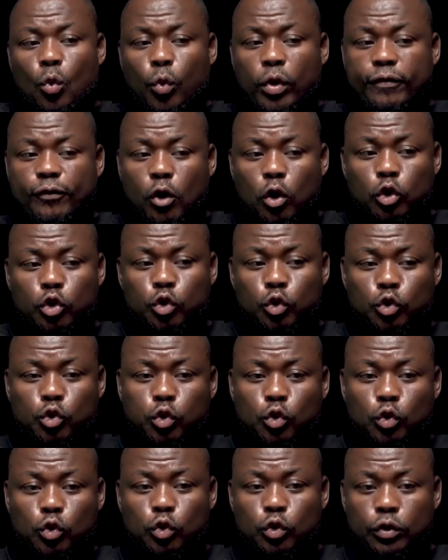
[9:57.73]
We've called you
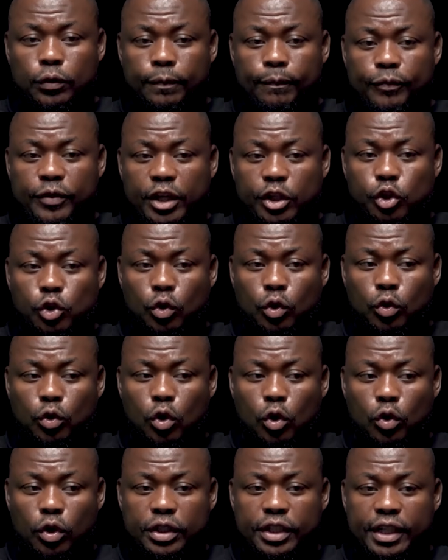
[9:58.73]
to the show,
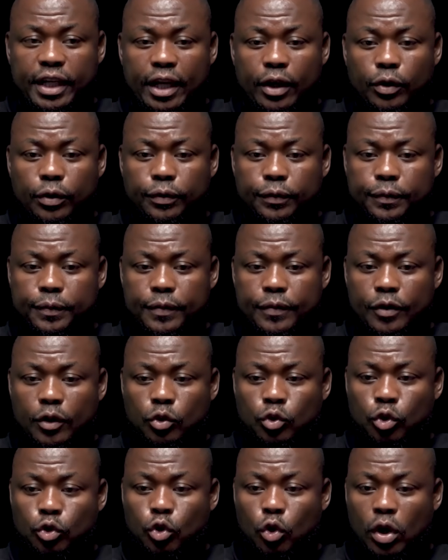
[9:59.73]
Gogo Dineo,
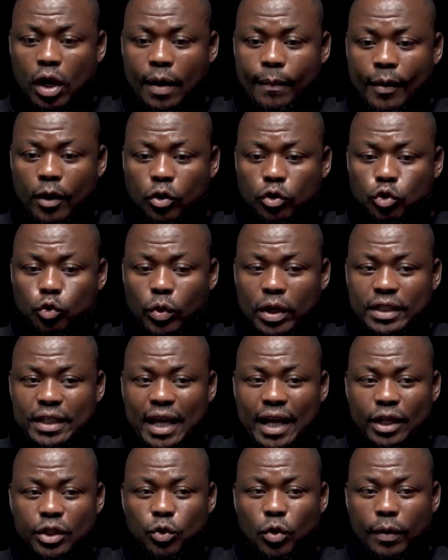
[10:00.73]
to talk about what
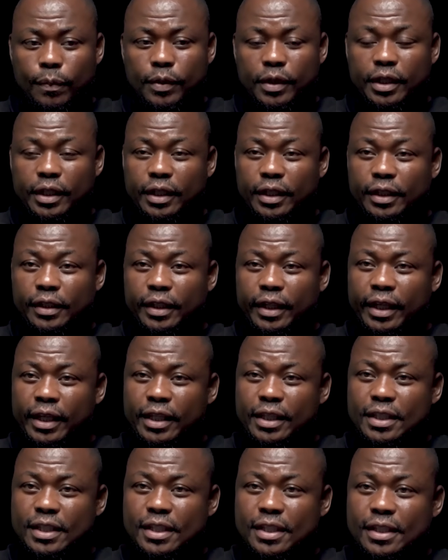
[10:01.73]
arguably
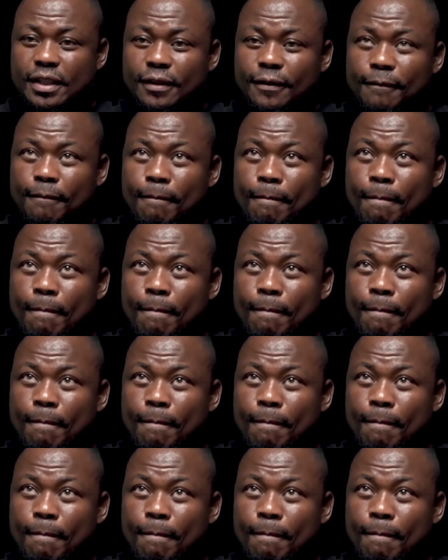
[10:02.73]
is